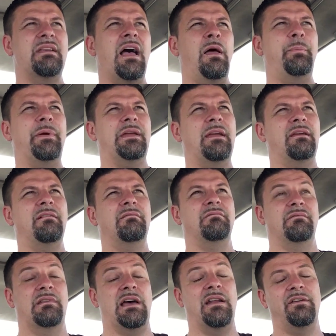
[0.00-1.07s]

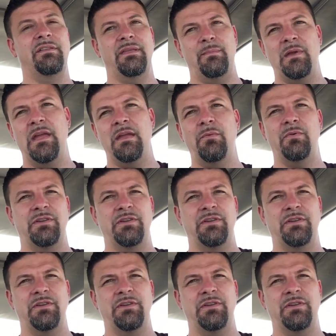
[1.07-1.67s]
helping not only me,